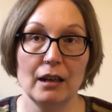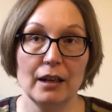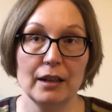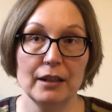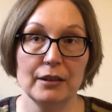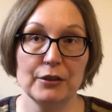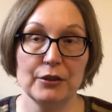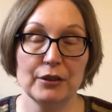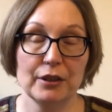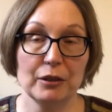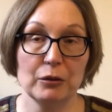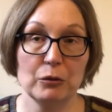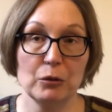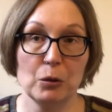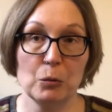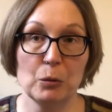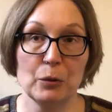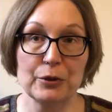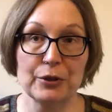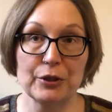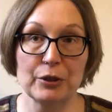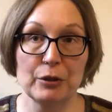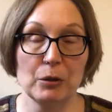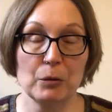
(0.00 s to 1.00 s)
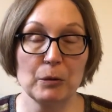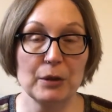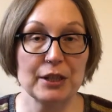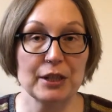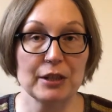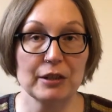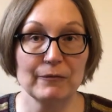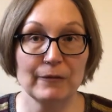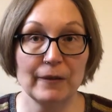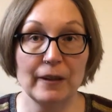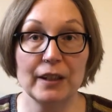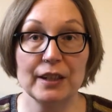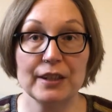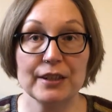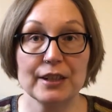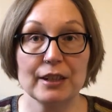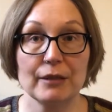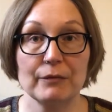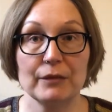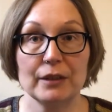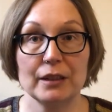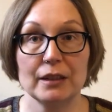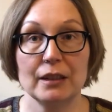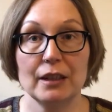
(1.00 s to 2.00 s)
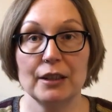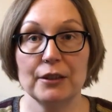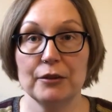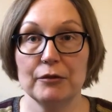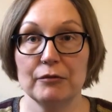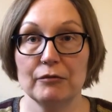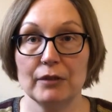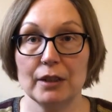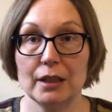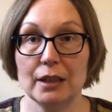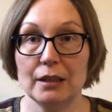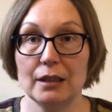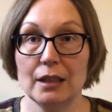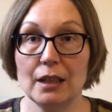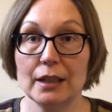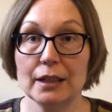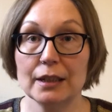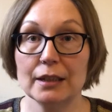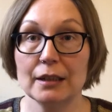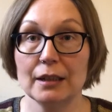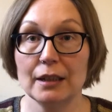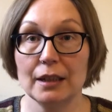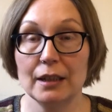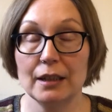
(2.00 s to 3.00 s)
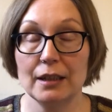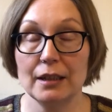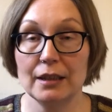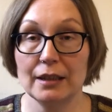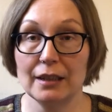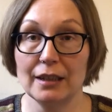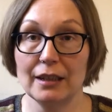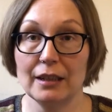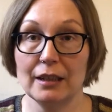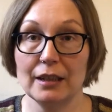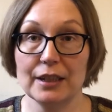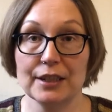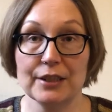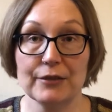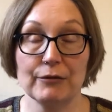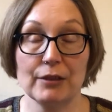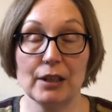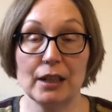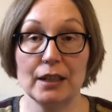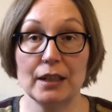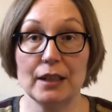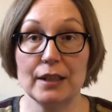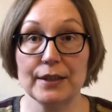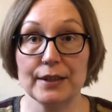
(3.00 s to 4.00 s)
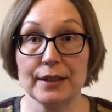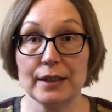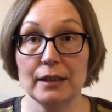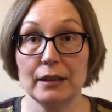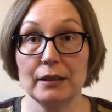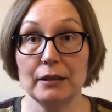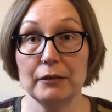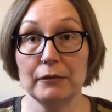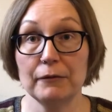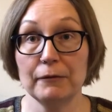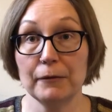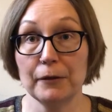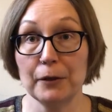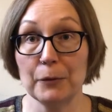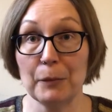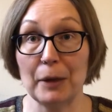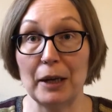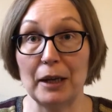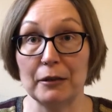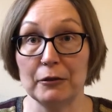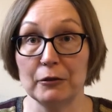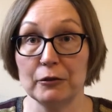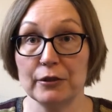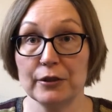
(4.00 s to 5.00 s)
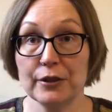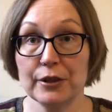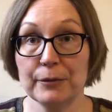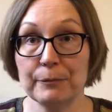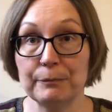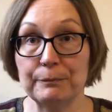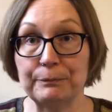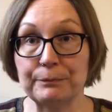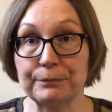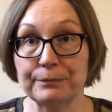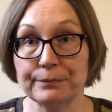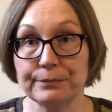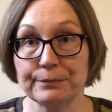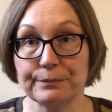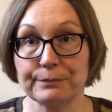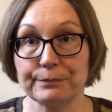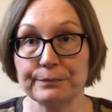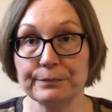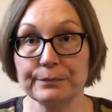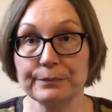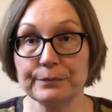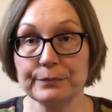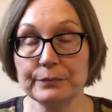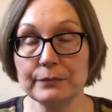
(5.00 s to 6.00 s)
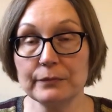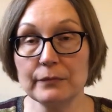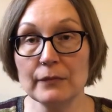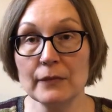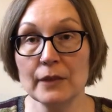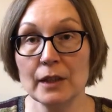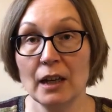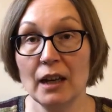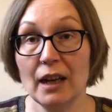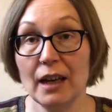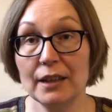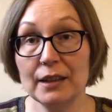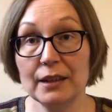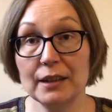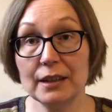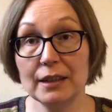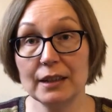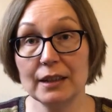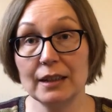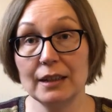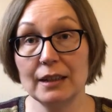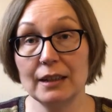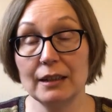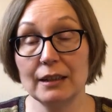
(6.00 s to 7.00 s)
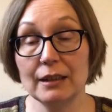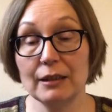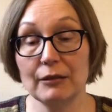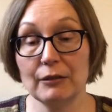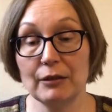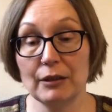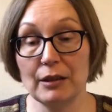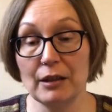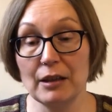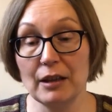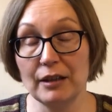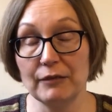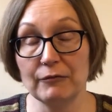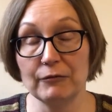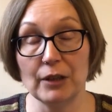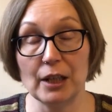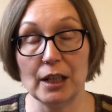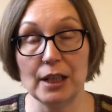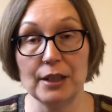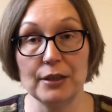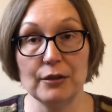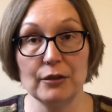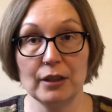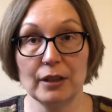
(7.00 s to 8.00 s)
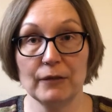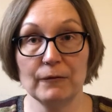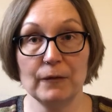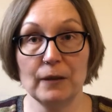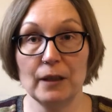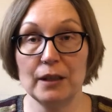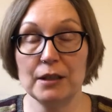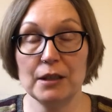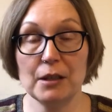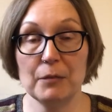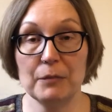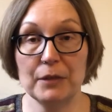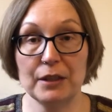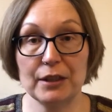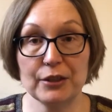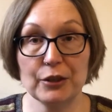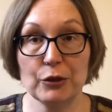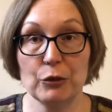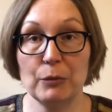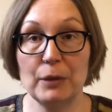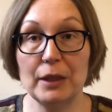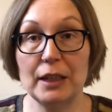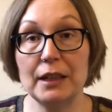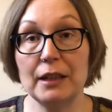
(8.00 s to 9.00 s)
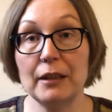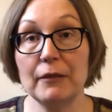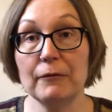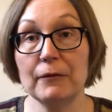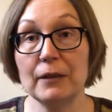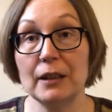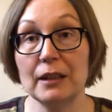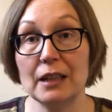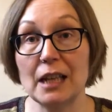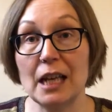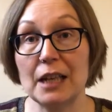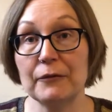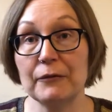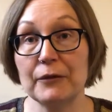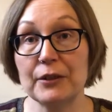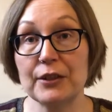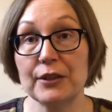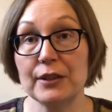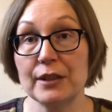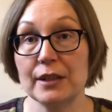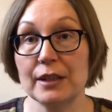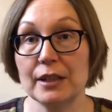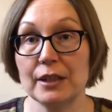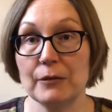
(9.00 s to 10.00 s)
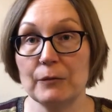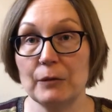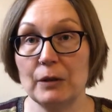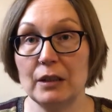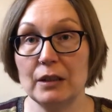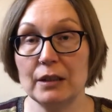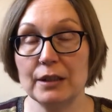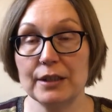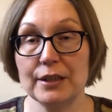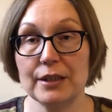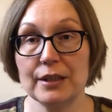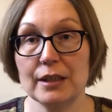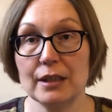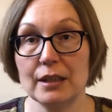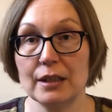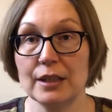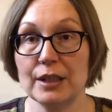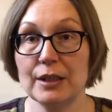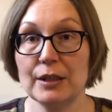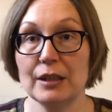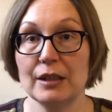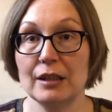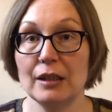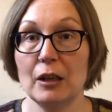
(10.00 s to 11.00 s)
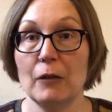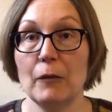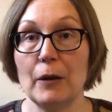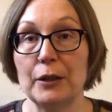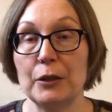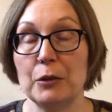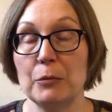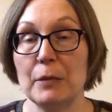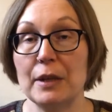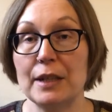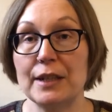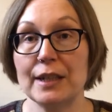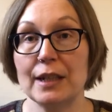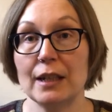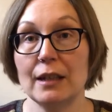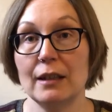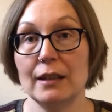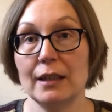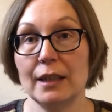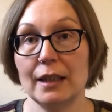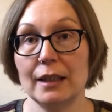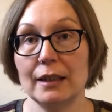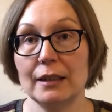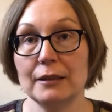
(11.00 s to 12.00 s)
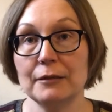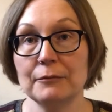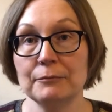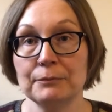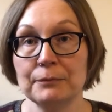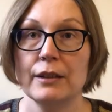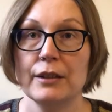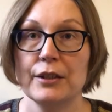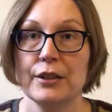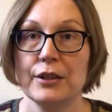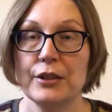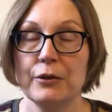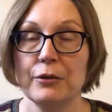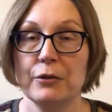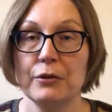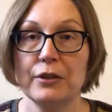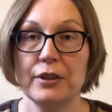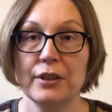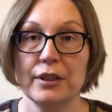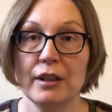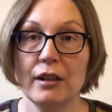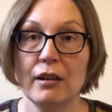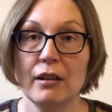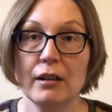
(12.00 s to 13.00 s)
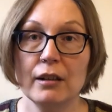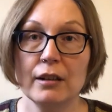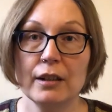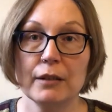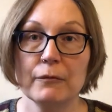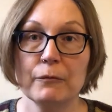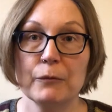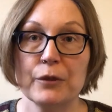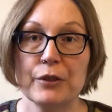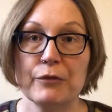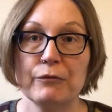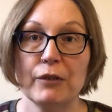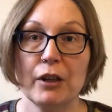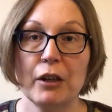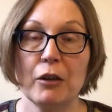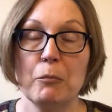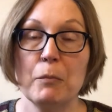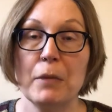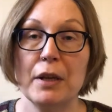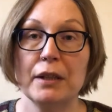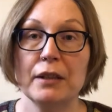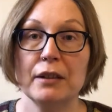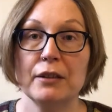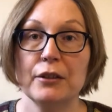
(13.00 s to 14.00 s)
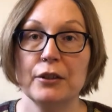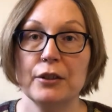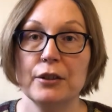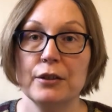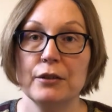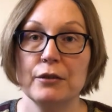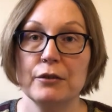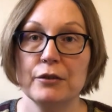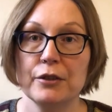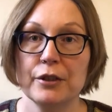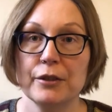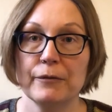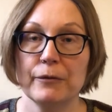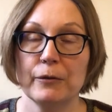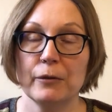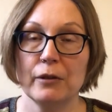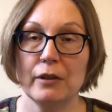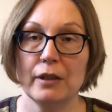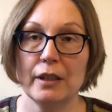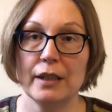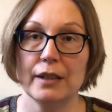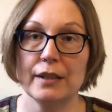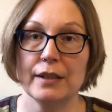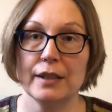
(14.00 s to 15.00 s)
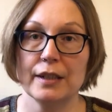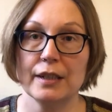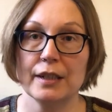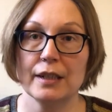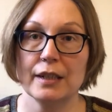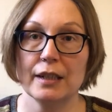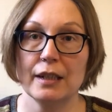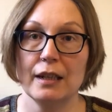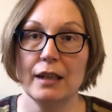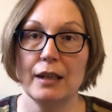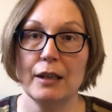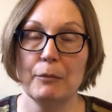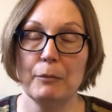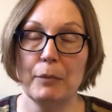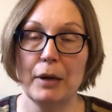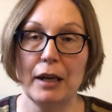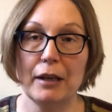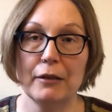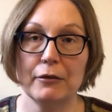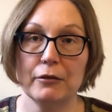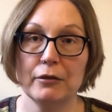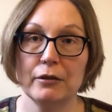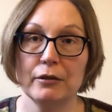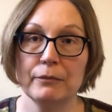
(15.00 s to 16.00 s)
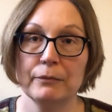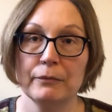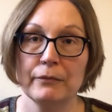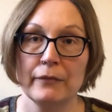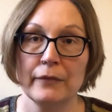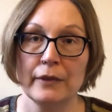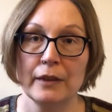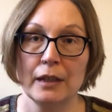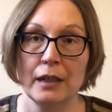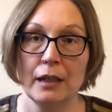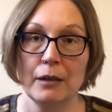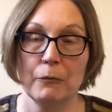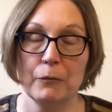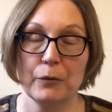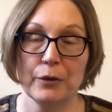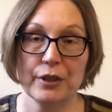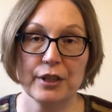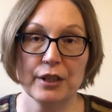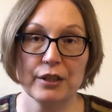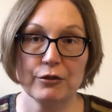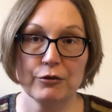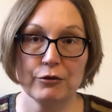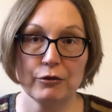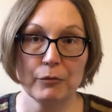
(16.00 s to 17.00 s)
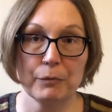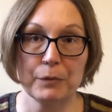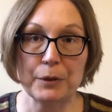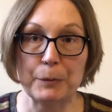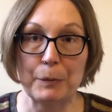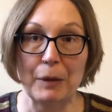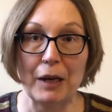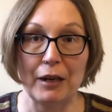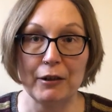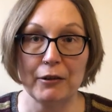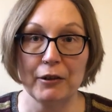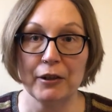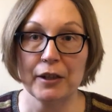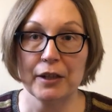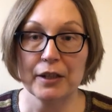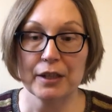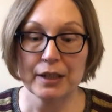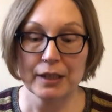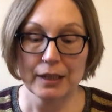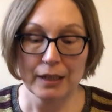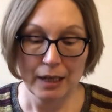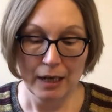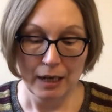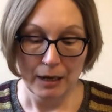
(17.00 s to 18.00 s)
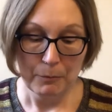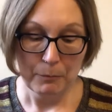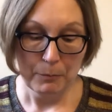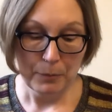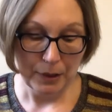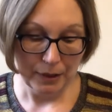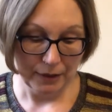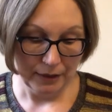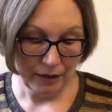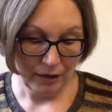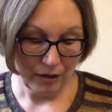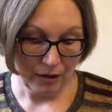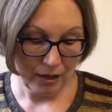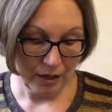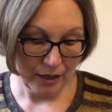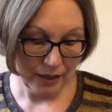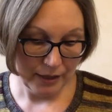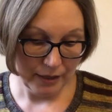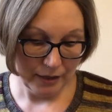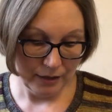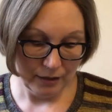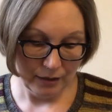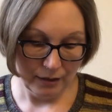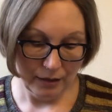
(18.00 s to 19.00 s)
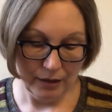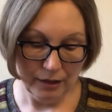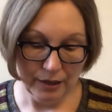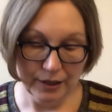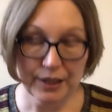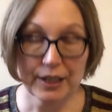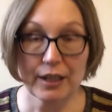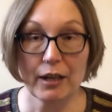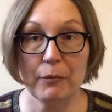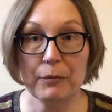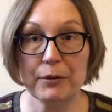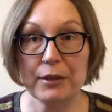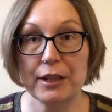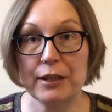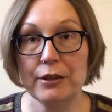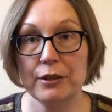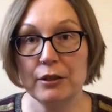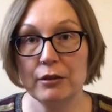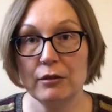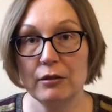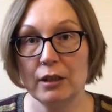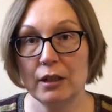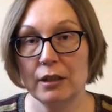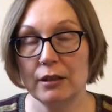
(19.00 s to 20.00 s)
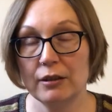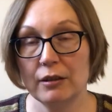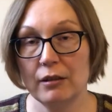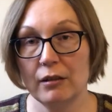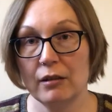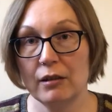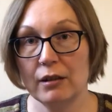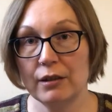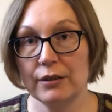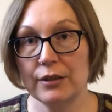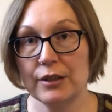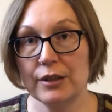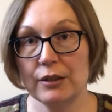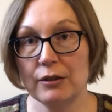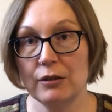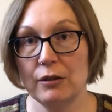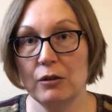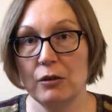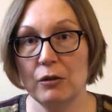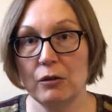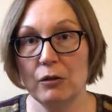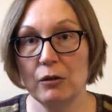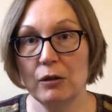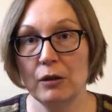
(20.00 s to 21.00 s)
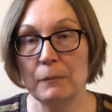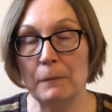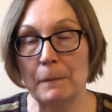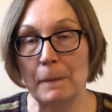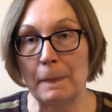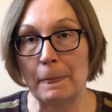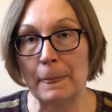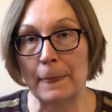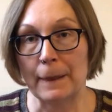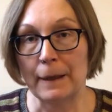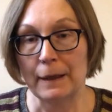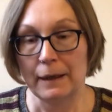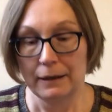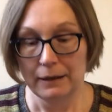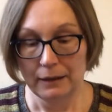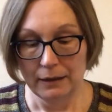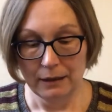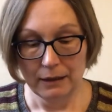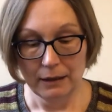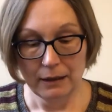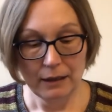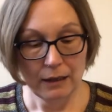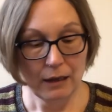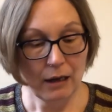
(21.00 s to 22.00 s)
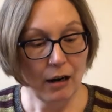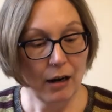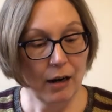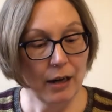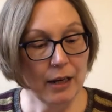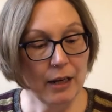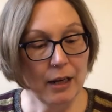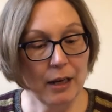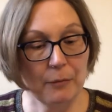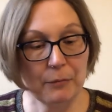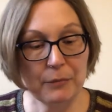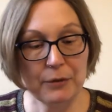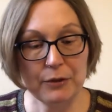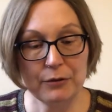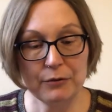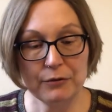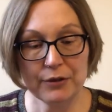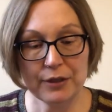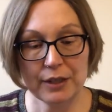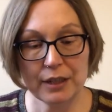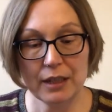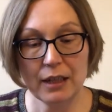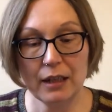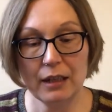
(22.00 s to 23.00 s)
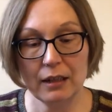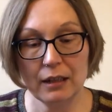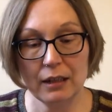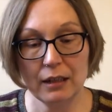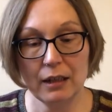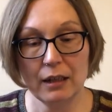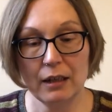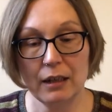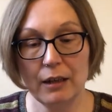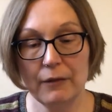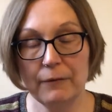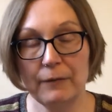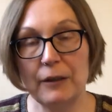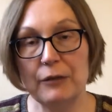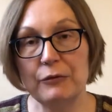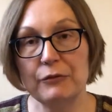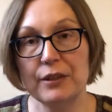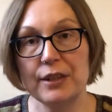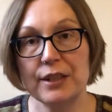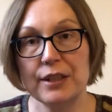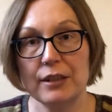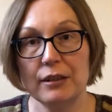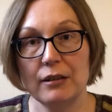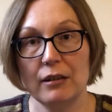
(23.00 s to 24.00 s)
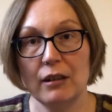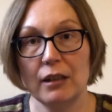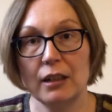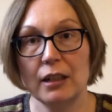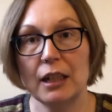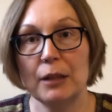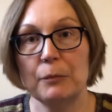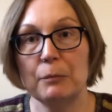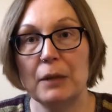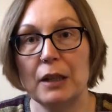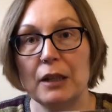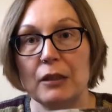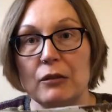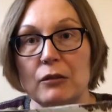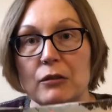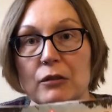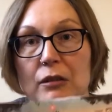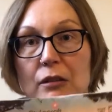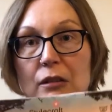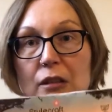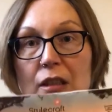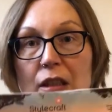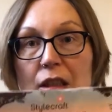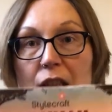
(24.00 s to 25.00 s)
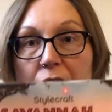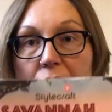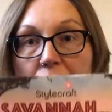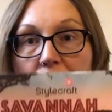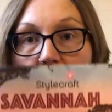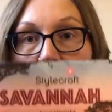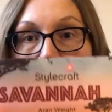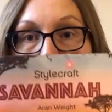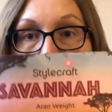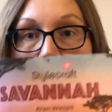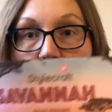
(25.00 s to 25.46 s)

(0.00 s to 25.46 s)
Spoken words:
you can almost always find something that you really like, and it's really nice that they're free patterns. And really you can find them in so many different languages as well. It's quite amazing, I think. So the yarn that was recommended to use for this pattern was Drops Paris, but I substituted yarn. So I found this yarn at my local